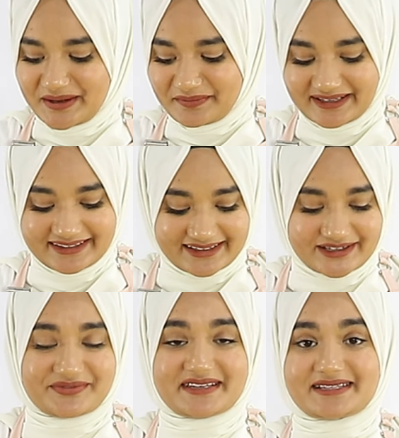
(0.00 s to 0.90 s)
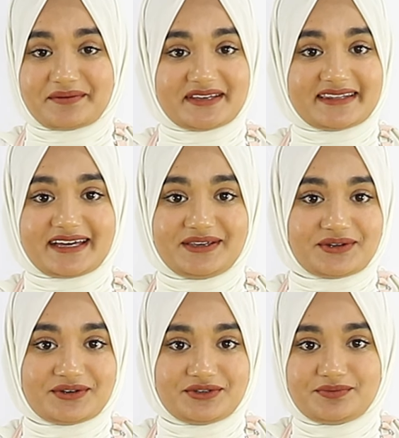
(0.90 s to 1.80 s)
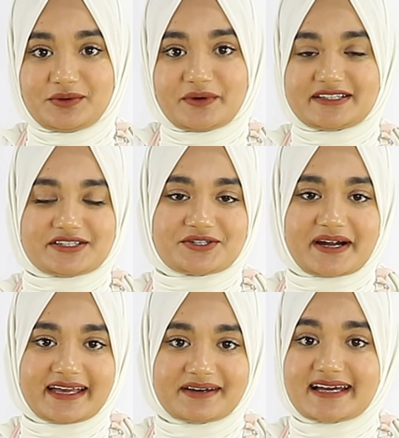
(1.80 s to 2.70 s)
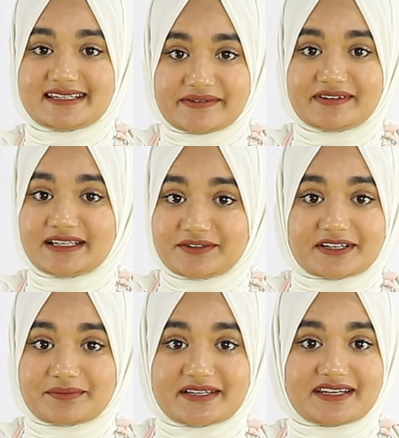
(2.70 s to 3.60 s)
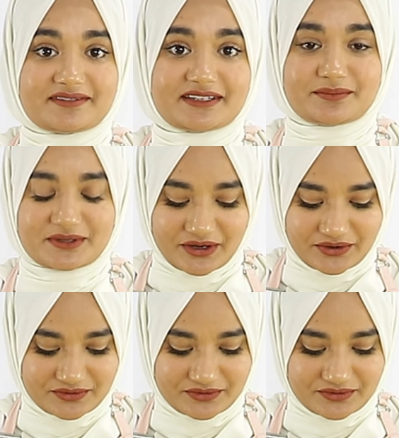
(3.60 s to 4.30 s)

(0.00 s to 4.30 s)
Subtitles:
But yeah, if there's something that, you know, you've been wanting to try out, I definitely recommend giving them a go.